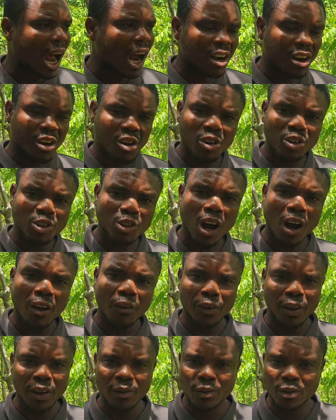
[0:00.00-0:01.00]
agriculture
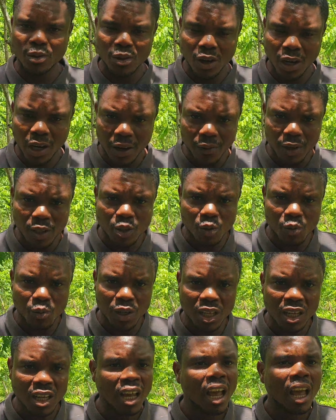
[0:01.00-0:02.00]
have given to
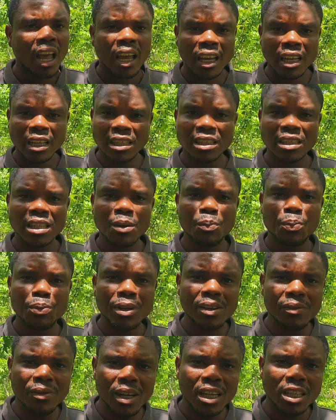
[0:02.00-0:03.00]
me, it is a
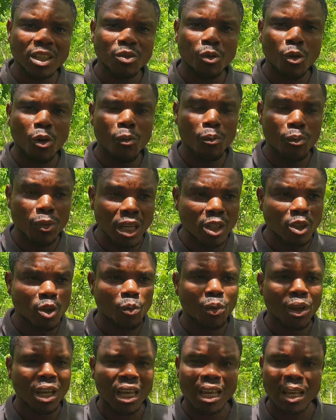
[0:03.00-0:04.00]
privilege for me to
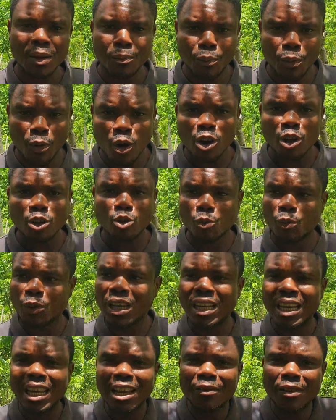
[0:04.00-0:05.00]
be employed, to
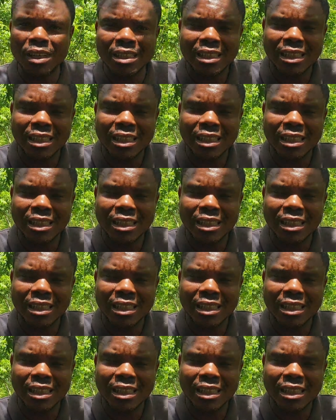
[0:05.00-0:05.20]
be even